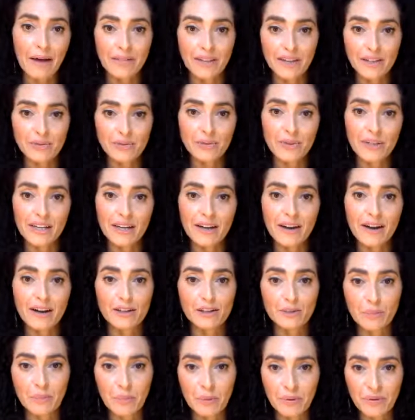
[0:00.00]
things really
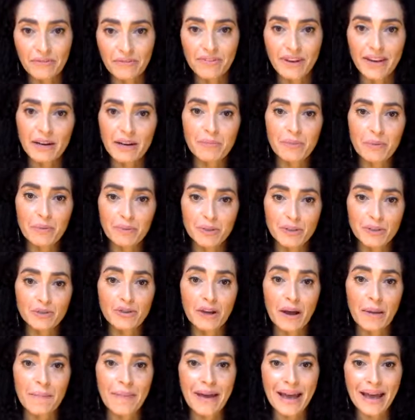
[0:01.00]
are. So when we're inviting people
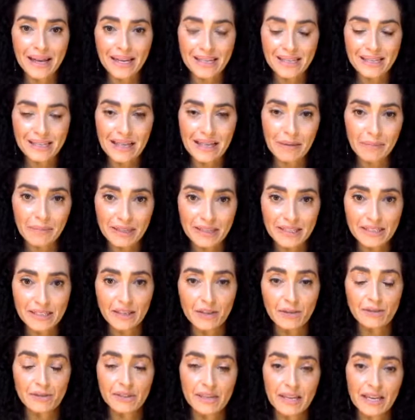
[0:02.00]
to drop back into that
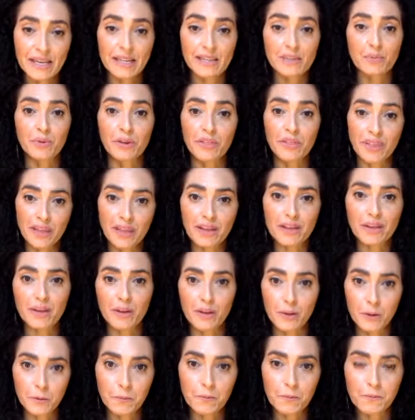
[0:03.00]
place that you say it's
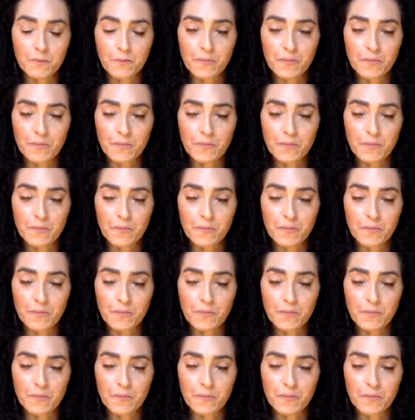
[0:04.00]
within you,